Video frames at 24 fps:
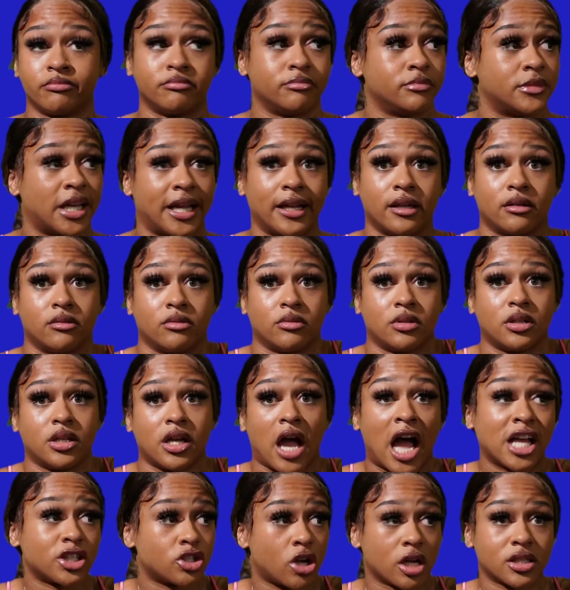Like,
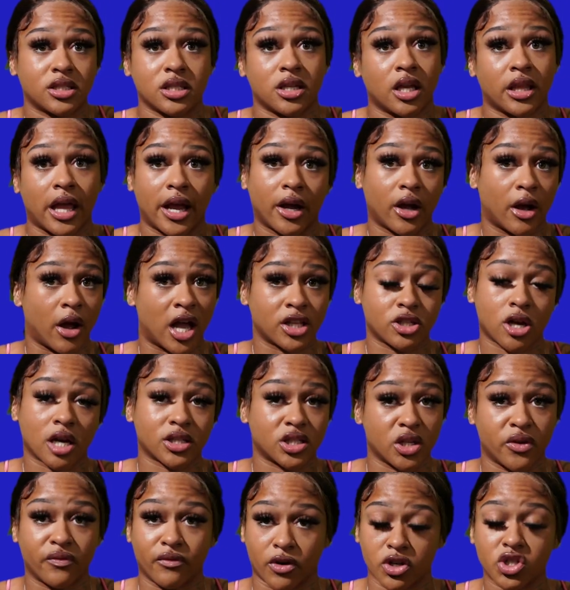I talked
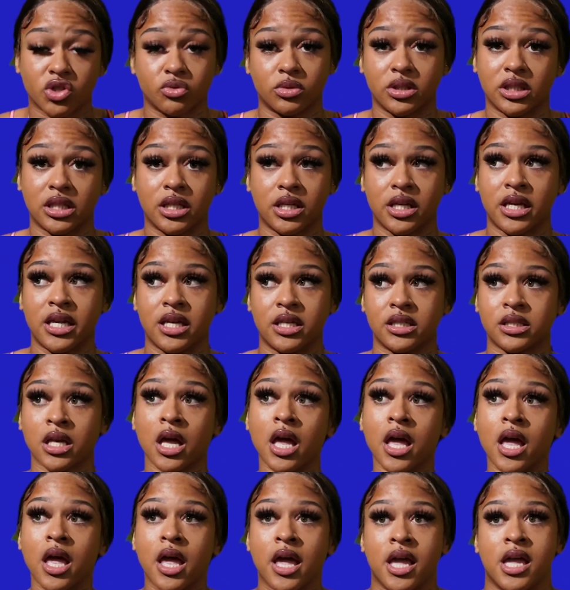to him virtually. He
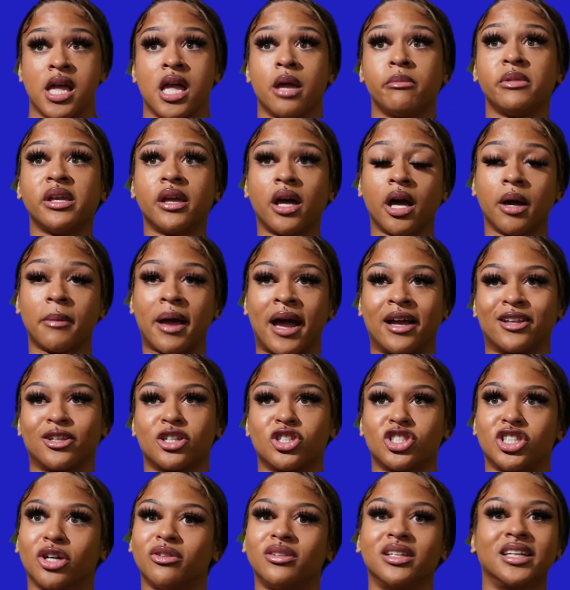hit me up after the
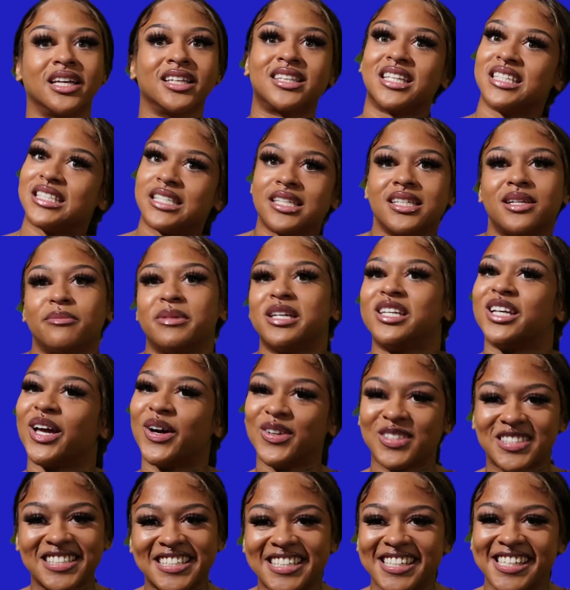show to get the tea, to be
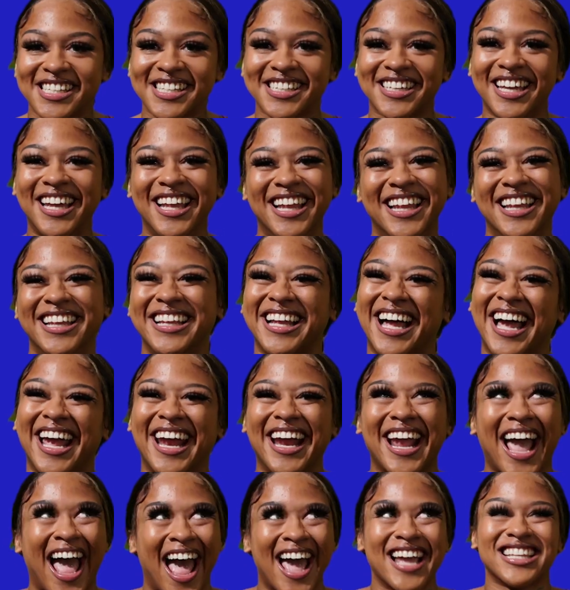nosy.
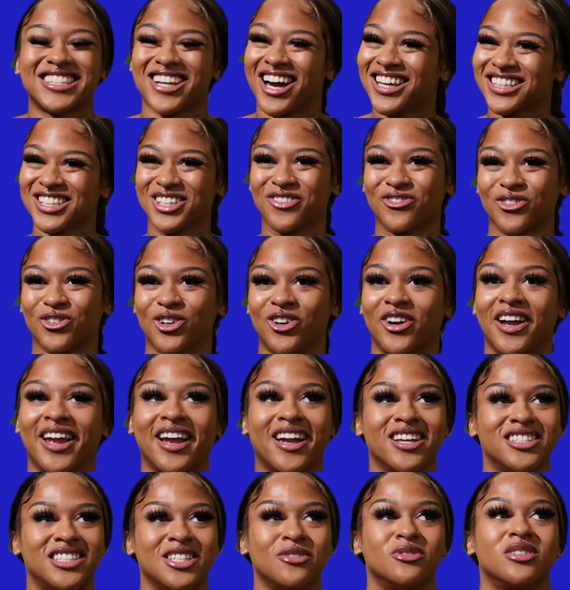Like, I talked to him for real,
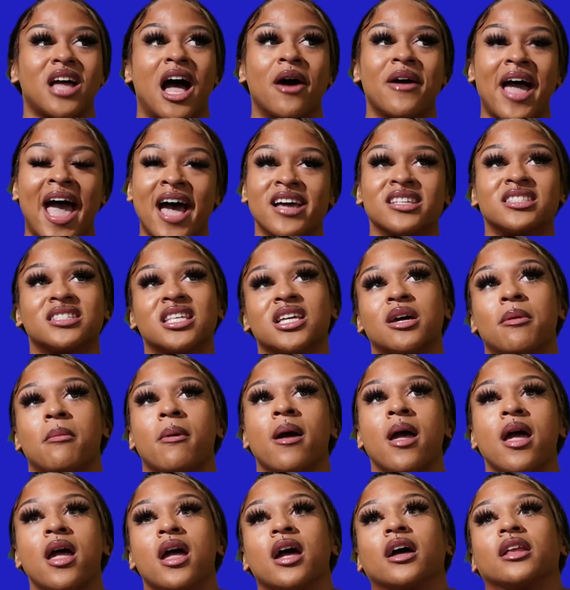because I asked him
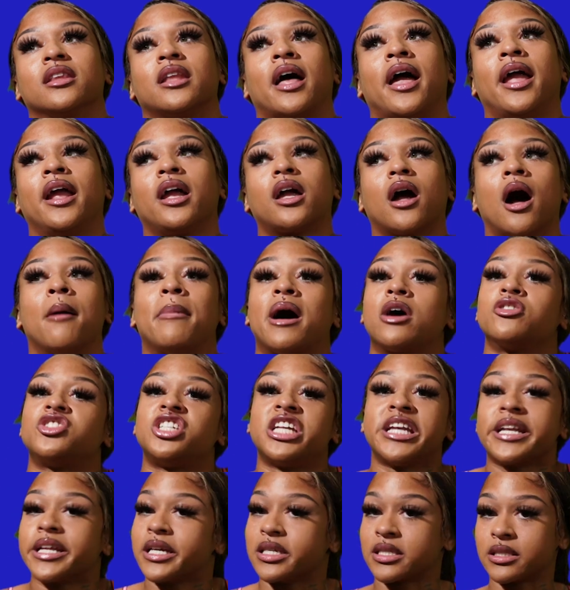like about
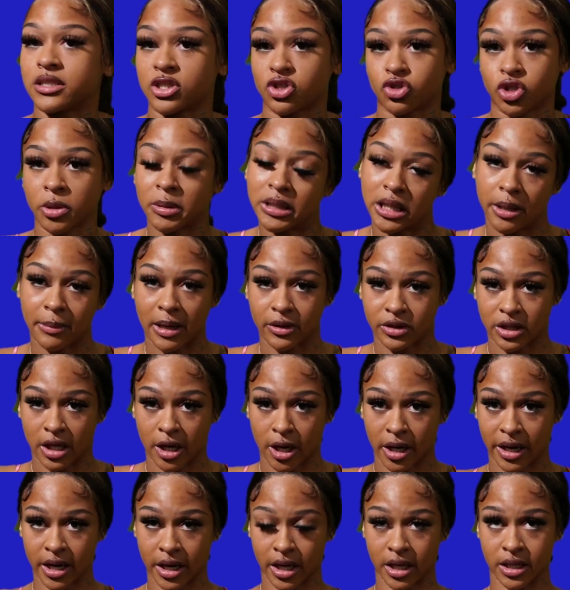Cheetahs, the strip club out there,
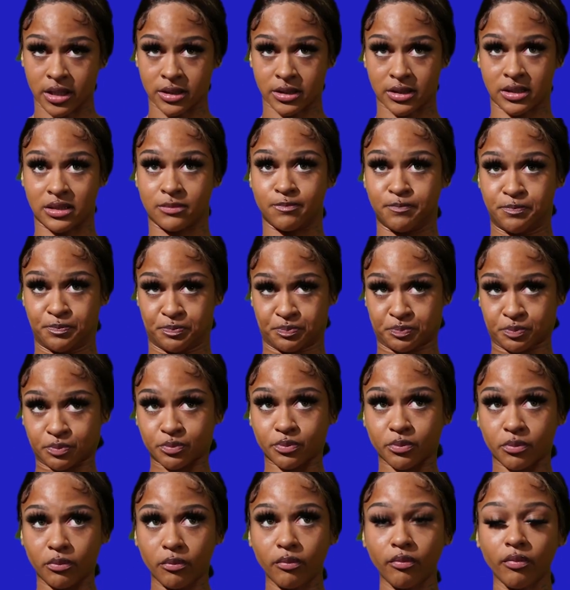because
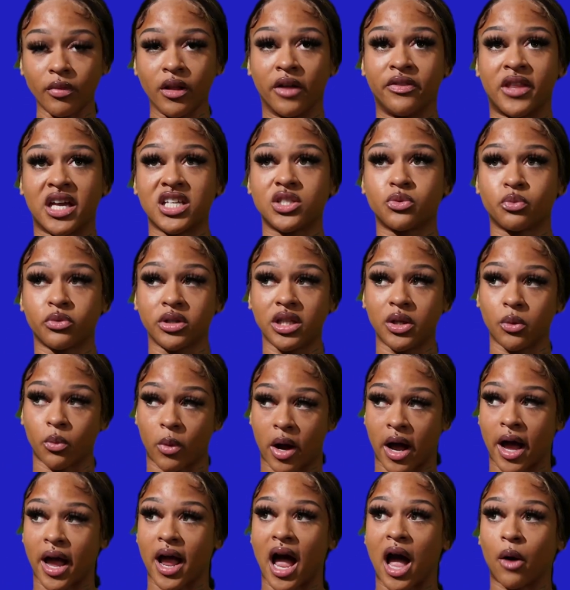that's really
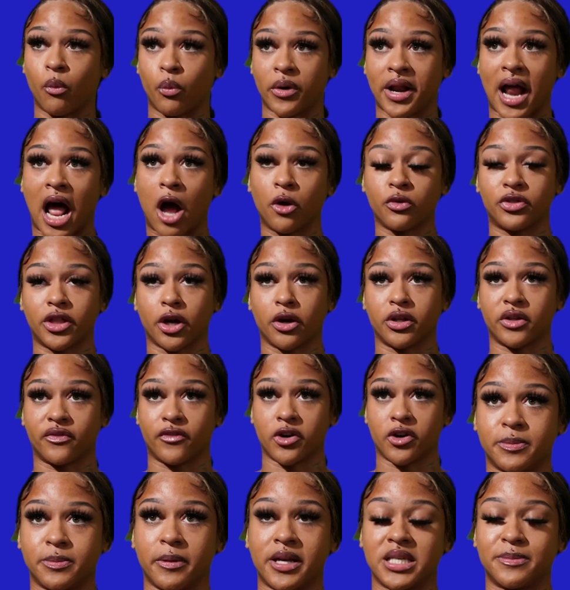why I went out there in the
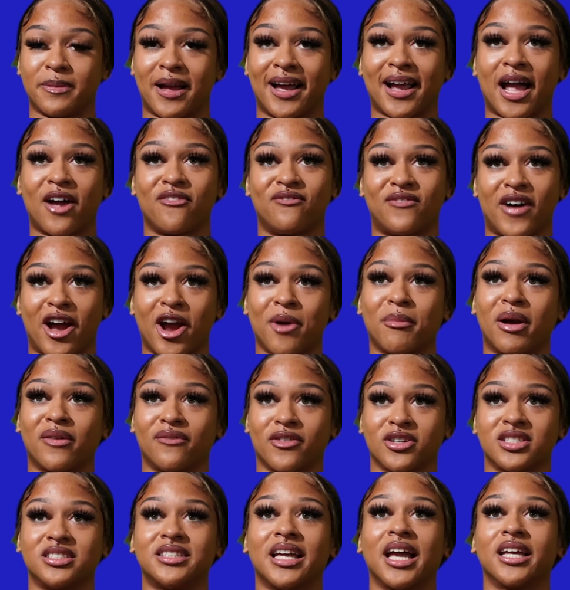place. But I got fired my
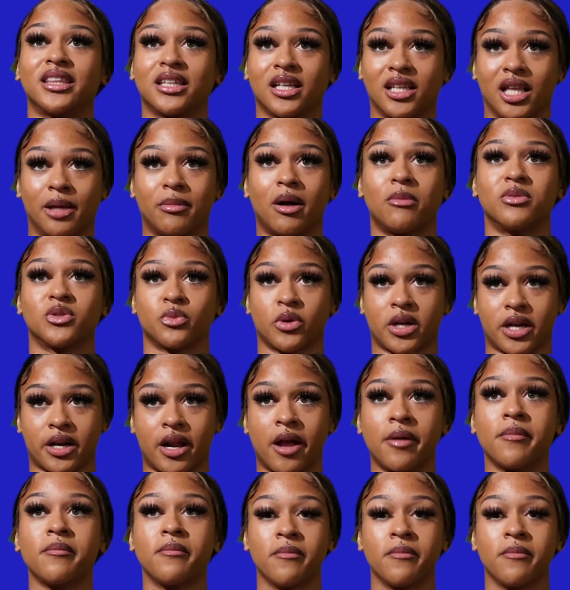first day at the club I was working at.